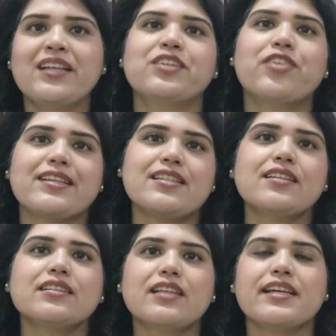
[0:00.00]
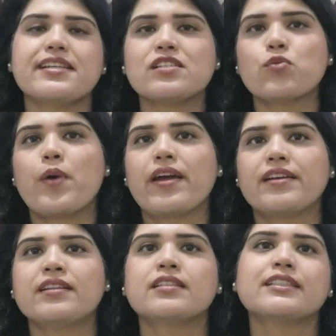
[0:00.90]
While addressing a case
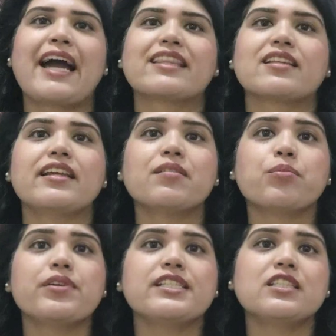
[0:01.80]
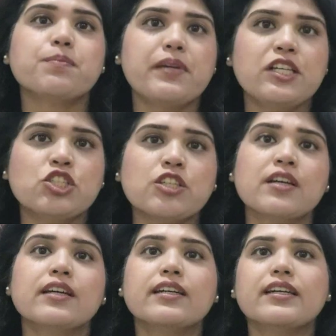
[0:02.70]
wherein a Catholic priest's speech
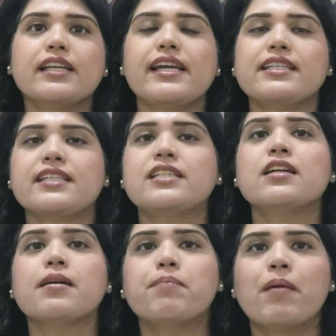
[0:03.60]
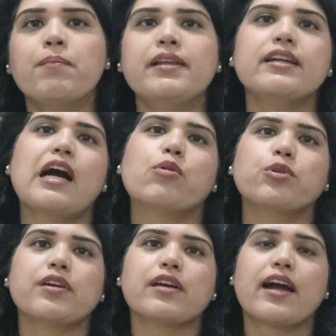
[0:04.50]
created public
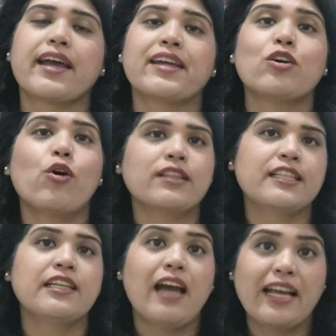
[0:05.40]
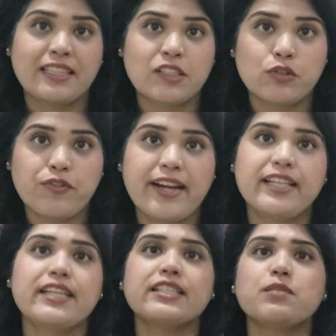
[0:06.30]
outcry and the
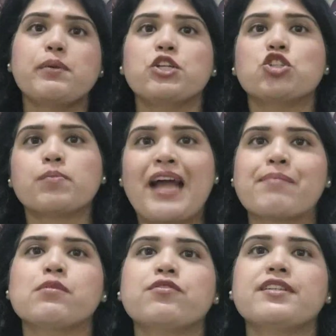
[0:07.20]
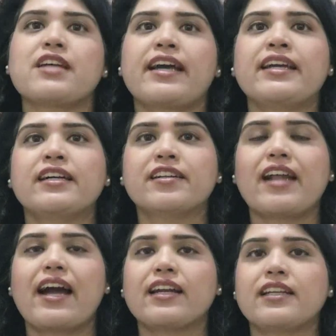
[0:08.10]
offending speech prima facie
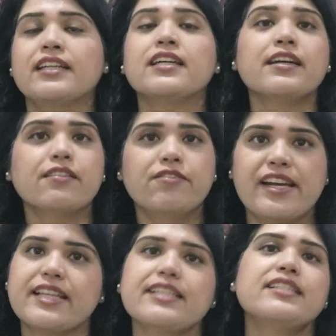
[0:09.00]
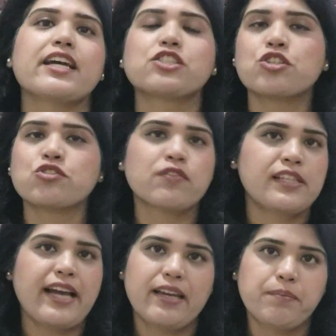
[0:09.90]
attracted various sections of
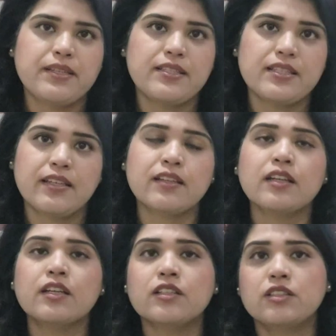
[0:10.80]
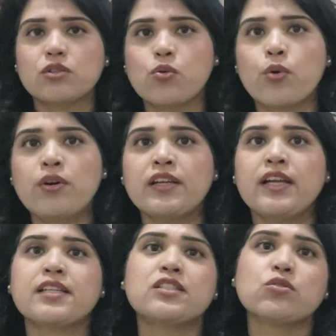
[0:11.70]
the IPC, the court,
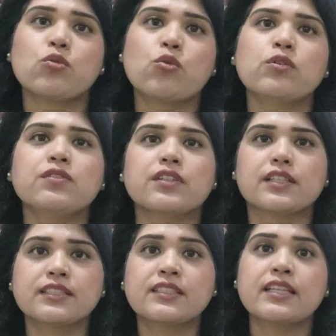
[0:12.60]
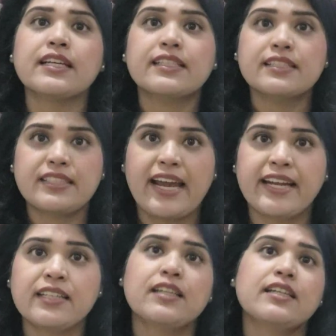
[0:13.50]
in its own words,
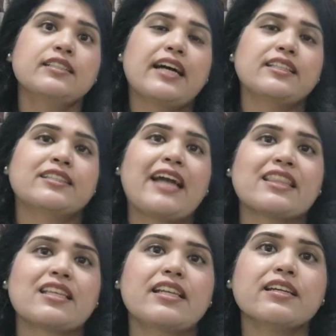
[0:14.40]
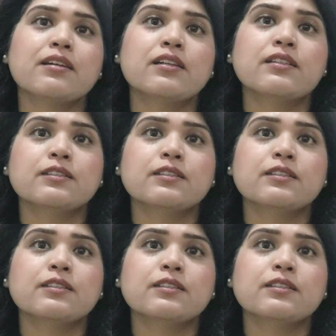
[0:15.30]
said that the Catholic